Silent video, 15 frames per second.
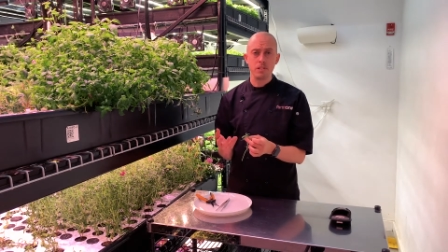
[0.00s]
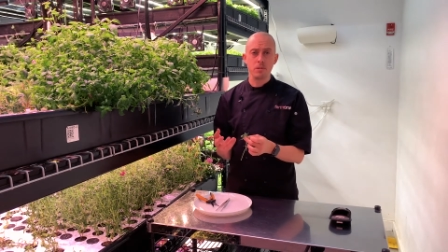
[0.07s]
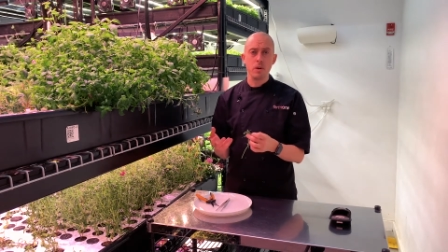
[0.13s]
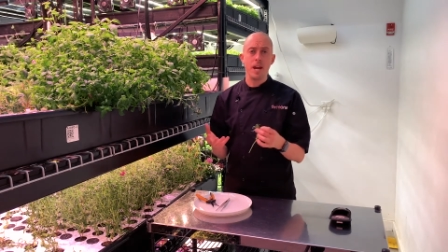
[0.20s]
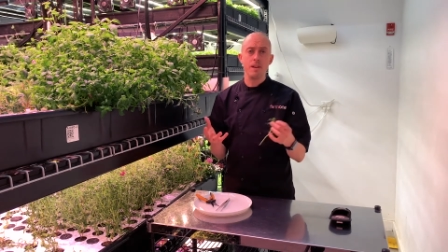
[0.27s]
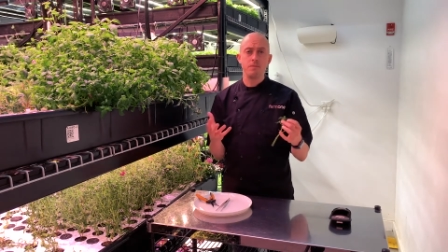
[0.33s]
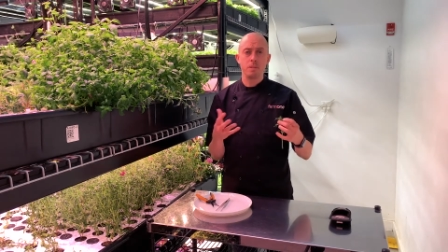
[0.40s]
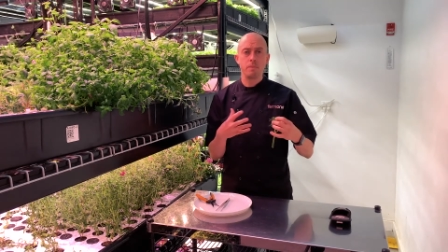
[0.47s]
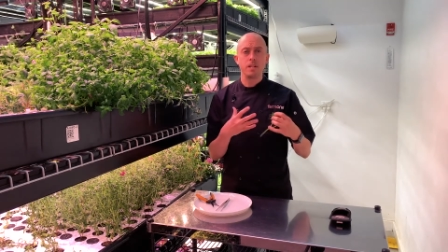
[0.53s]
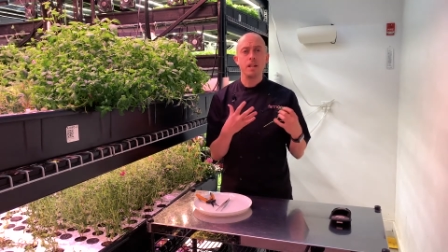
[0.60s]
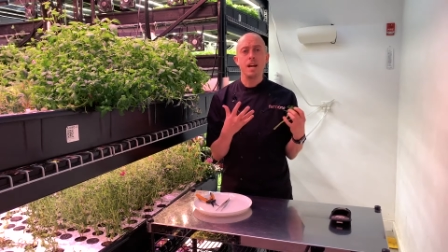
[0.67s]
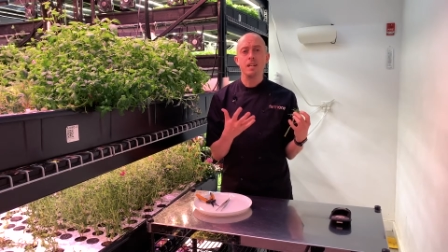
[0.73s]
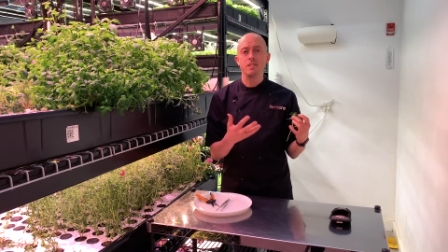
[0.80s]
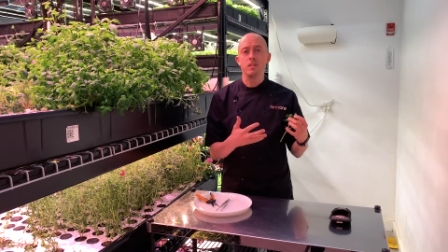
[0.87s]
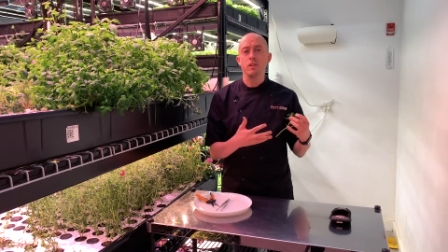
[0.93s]
So I have something
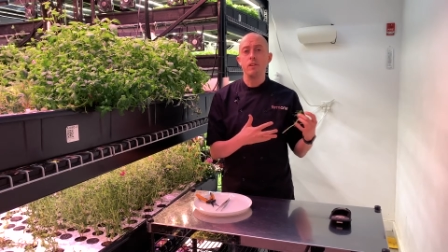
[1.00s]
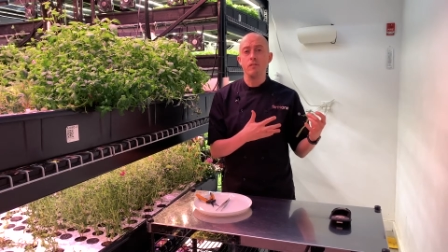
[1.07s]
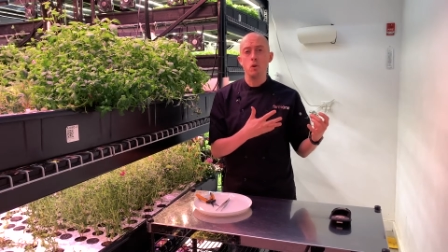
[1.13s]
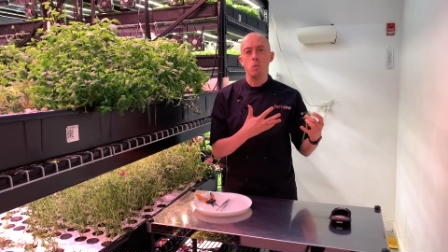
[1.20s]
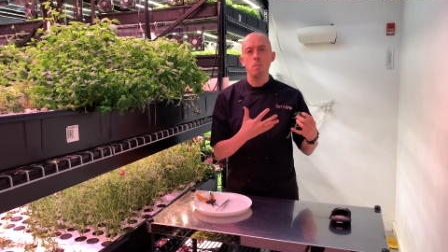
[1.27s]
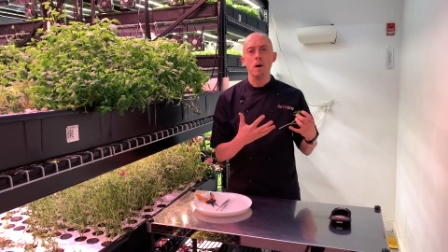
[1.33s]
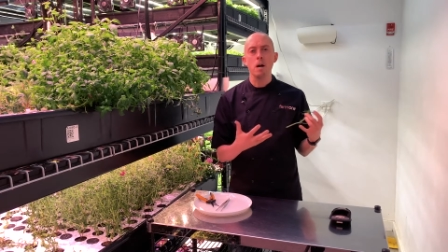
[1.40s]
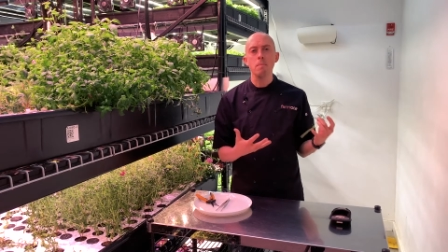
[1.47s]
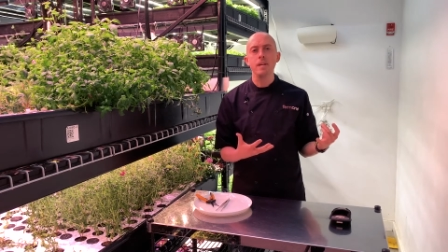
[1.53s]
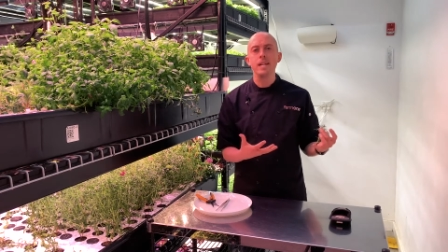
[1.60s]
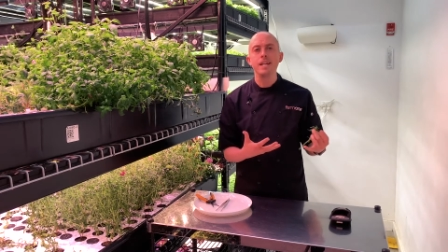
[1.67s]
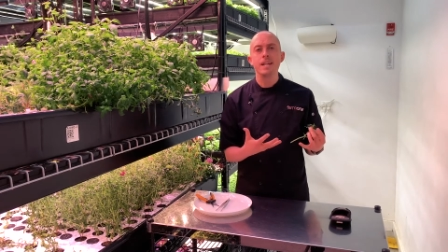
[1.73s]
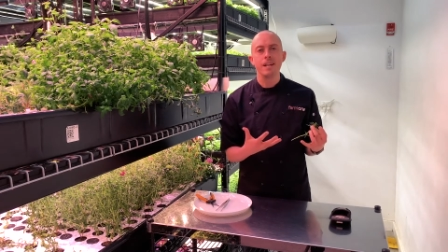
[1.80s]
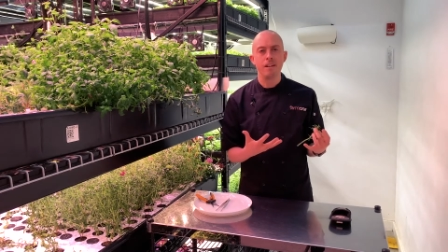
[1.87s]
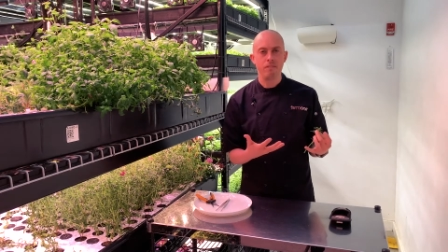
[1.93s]
that has a lot of
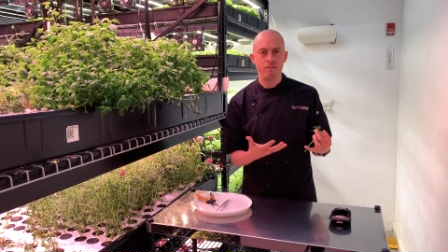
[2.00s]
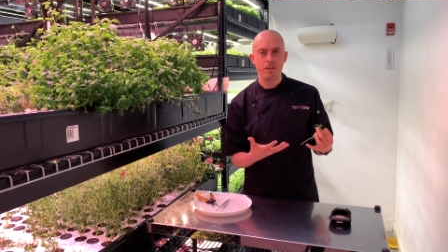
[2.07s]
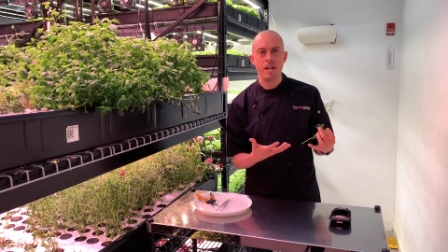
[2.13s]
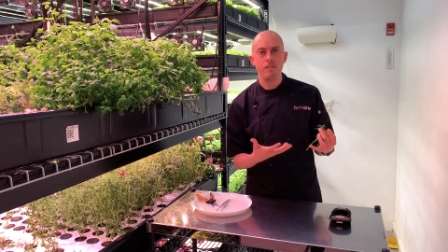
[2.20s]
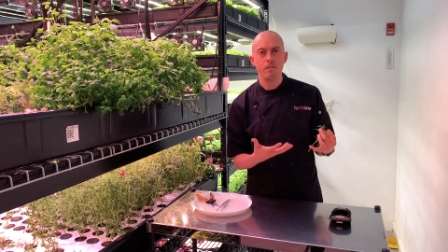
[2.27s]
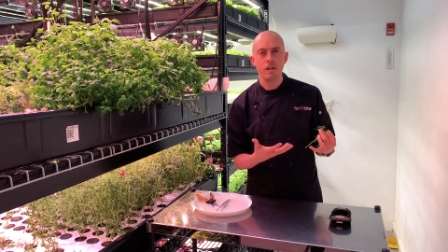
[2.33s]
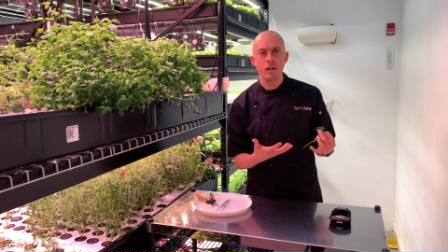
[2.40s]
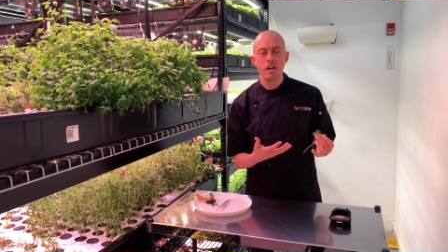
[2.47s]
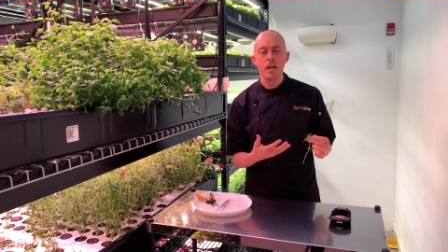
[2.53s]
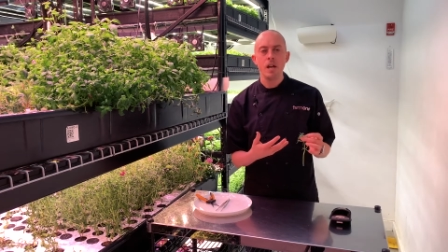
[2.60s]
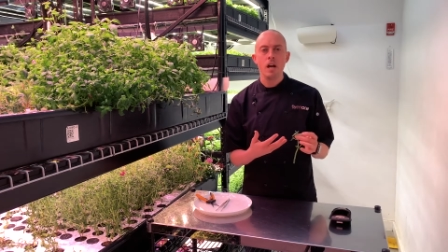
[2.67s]
umami kind of flavor.